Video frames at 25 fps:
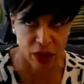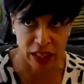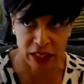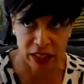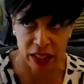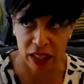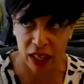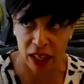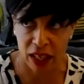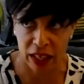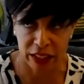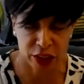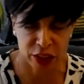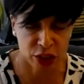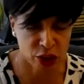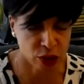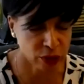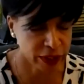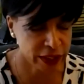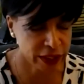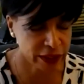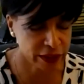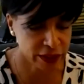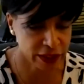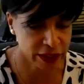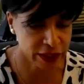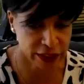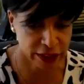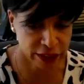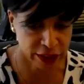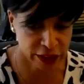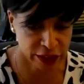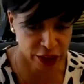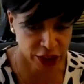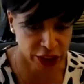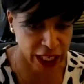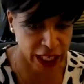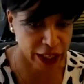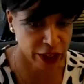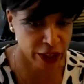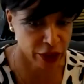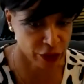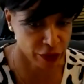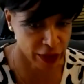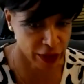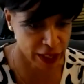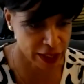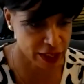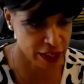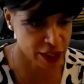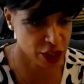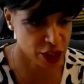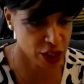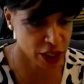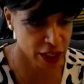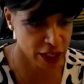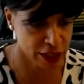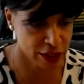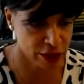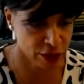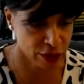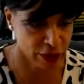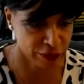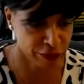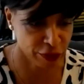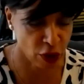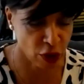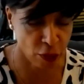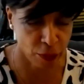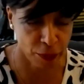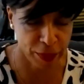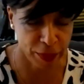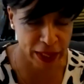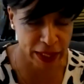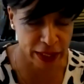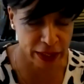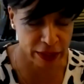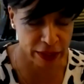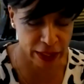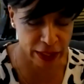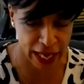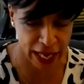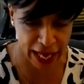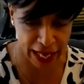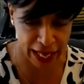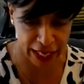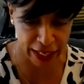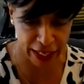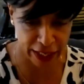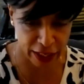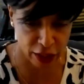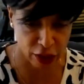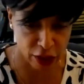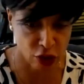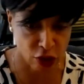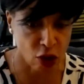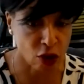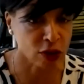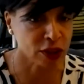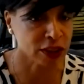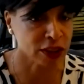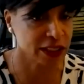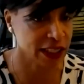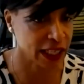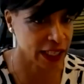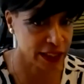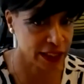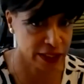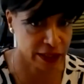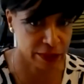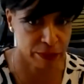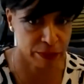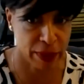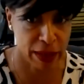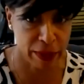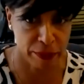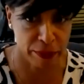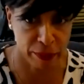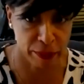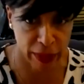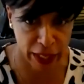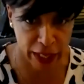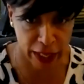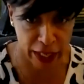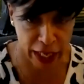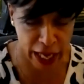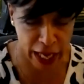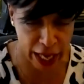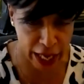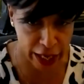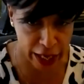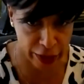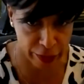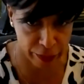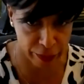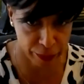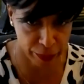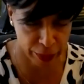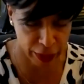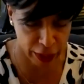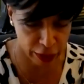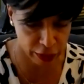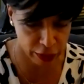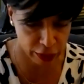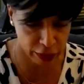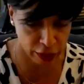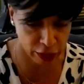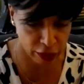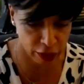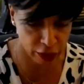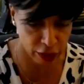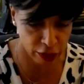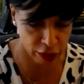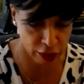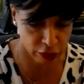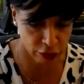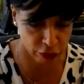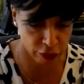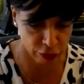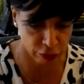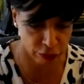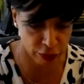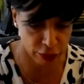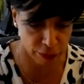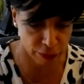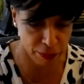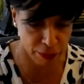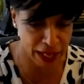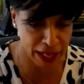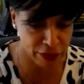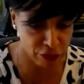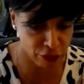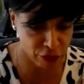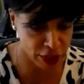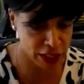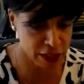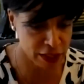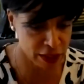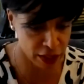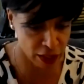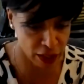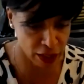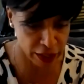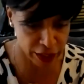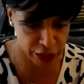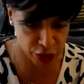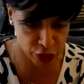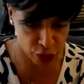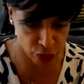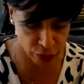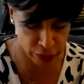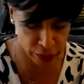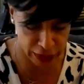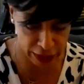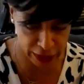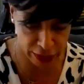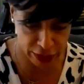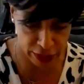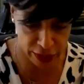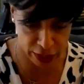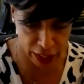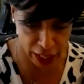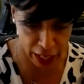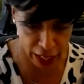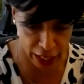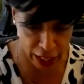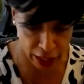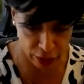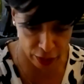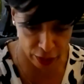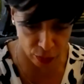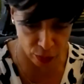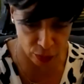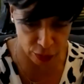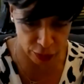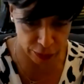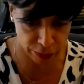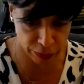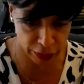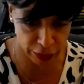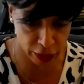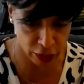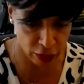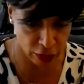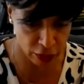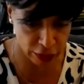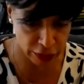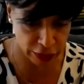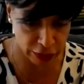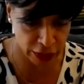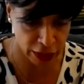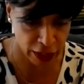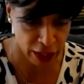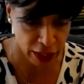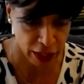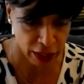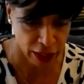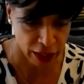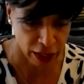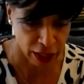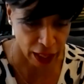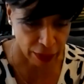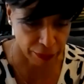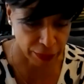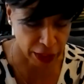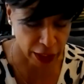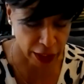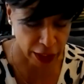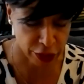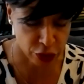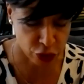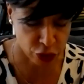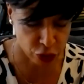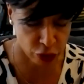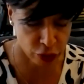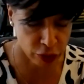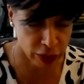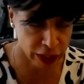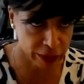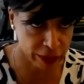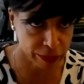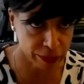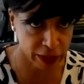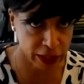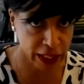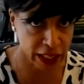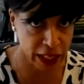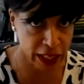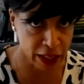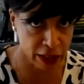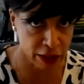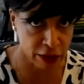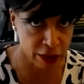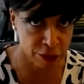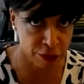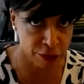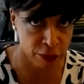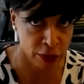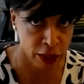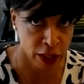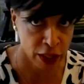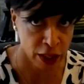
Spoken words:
I think I joined in January this year, so I've not been a long-standing member, but the main reason I joined was because, I mean, I truly believe